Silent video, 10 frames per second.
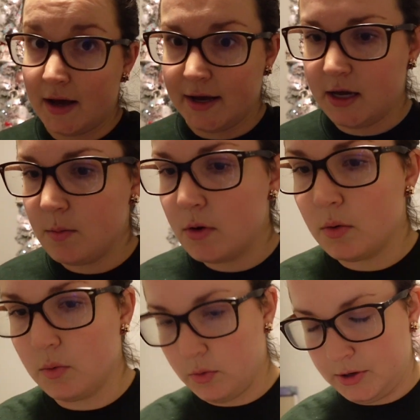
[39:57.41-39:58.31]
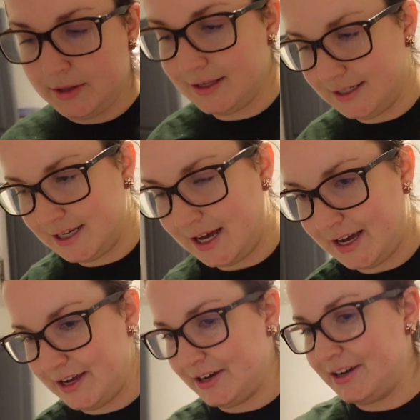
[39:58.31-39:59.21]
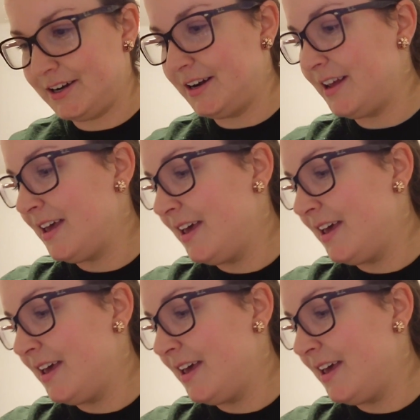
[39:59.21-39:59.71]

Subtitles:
I am really tired,